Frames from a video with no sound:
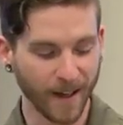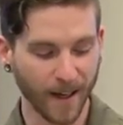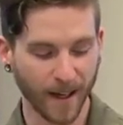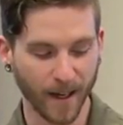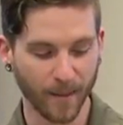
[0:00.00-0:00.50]

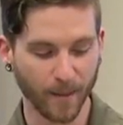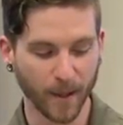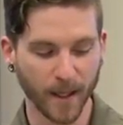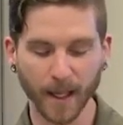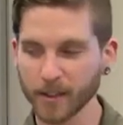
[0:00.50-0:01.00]
Um,
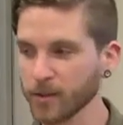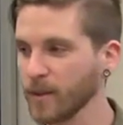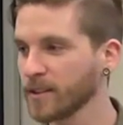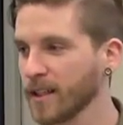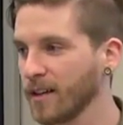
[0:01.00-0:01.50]
but yeah, just
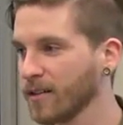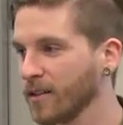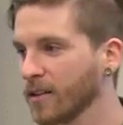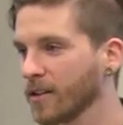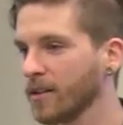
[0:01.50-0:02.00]
rinse it out
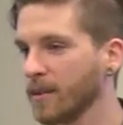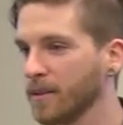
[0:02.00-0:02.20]
real good.